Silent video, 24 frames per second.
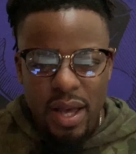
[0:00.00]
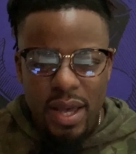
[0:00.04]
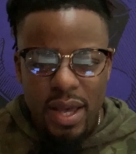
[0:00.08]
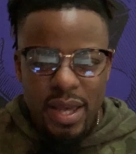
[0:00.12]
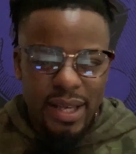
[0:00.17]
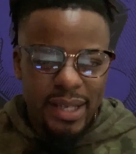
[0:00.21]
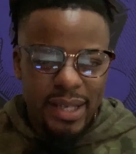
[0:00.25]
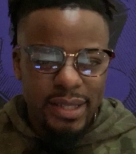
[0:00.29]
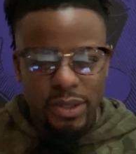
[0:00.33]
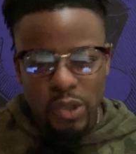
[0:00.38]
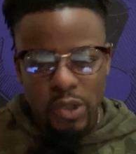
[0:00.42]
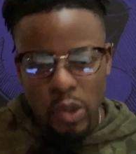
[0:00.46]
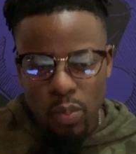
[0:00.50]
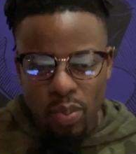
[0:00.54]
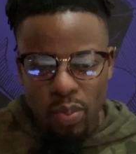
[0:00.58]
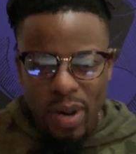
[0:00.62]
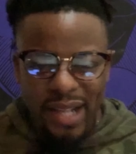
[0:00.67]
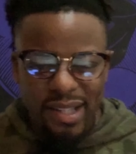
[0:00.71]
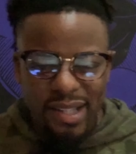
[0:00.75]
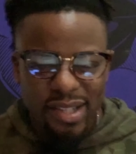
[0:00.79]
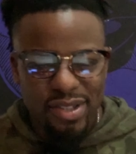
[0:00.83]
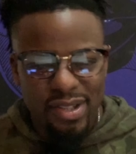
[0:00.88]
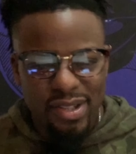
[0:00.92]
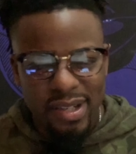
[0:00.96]
you can still
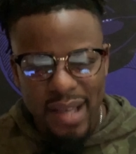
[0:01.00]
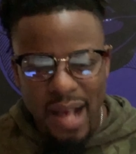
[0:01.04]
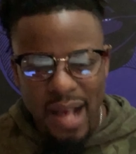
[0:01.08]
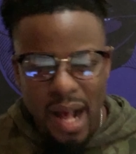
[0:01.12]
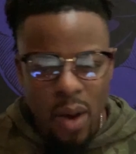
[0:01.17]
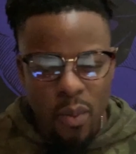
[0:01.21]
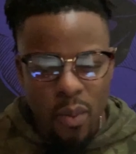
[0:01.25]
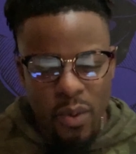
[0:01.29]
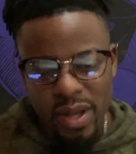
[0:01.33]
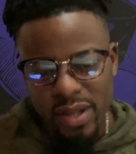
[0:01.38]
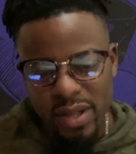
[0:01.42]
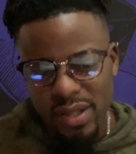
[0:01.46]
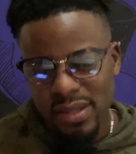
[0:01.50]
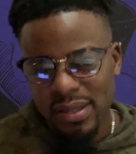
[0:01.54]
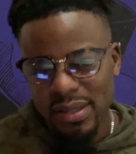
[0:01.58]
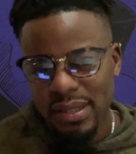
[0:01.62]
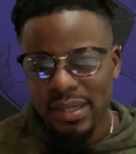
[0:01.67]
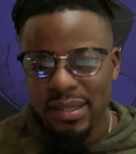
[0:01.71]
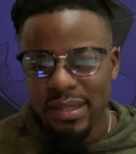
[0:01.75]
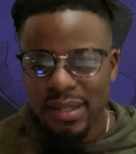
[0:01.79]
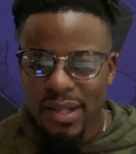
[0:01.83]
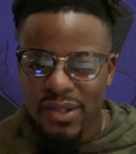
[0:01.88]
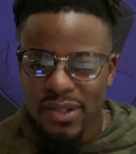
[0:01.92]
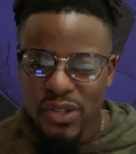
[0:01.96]
practice your count when you're just
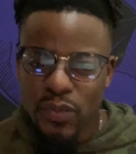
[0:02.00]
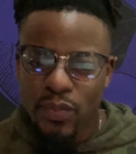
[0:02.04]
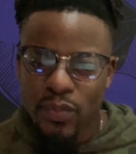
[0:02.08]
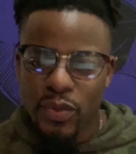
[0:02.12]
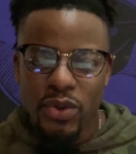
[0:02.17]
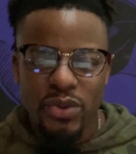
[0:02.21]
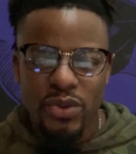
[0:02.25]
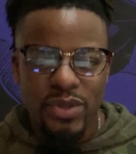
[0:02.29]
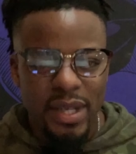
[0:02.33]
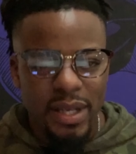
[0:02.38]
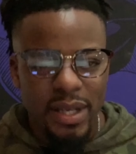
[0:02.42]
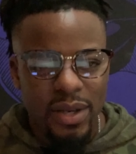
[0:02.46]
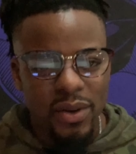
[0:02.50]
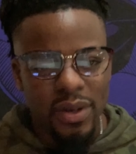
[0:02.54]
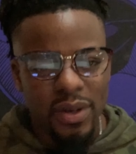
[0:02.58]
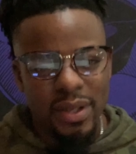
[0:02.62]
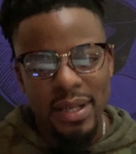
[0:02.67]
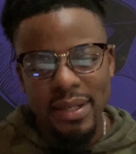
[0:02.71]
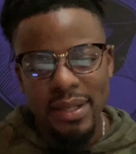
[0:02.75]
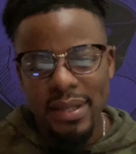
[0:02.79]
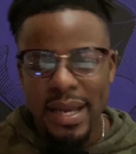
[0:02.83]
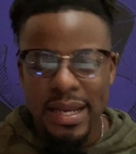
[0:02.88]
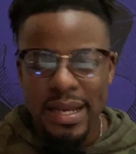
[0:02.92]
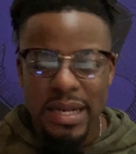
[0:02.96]
listening to music on
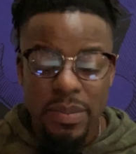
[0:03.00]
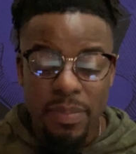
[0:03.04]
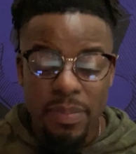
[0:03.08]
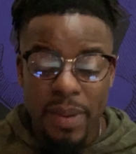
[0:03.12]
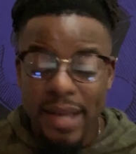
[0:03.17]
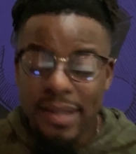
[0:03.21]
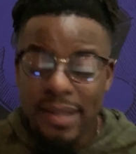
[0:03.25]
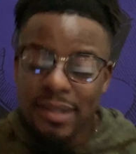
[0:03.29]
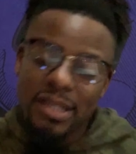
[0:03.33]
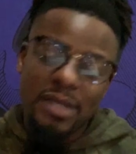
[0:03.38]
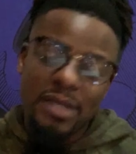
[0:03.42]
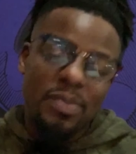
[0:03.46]
a daily basis.